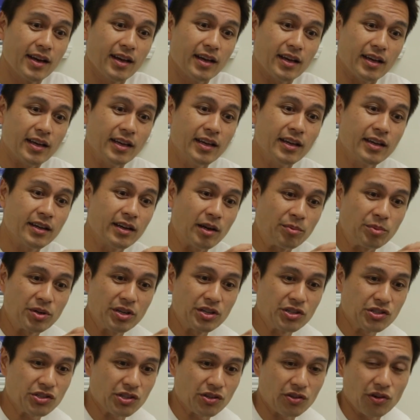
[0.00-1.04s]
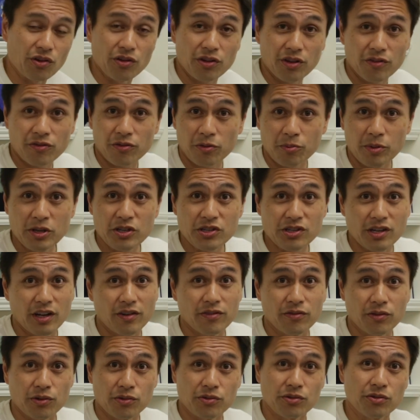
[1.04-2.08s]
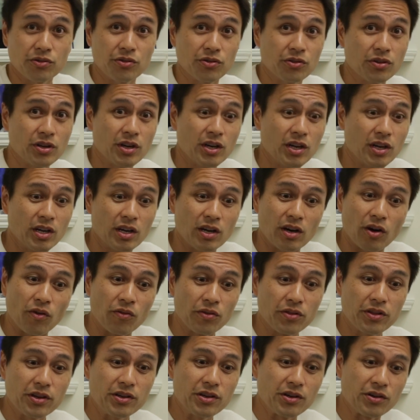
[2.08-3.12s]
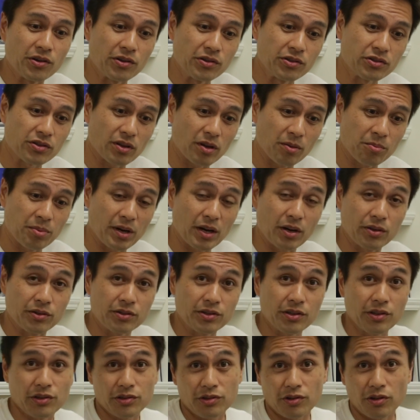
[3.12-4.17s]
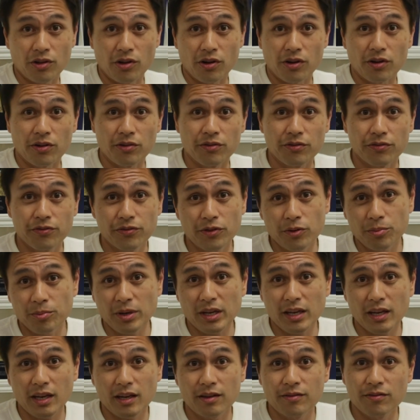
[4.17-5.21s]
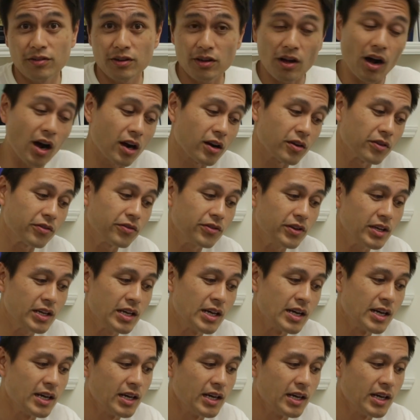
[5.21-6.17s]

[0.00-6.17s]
and I'm going to share all the information I've learned over the years about DSLR filmmaking and videography.